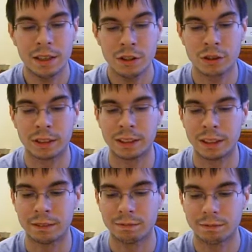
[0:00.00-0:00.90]

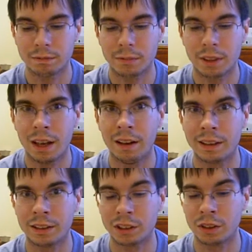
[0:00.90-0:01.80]
Interesting. I
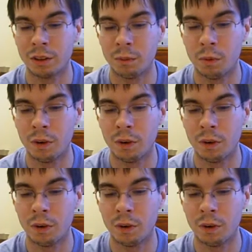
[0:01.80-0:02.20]
like this girl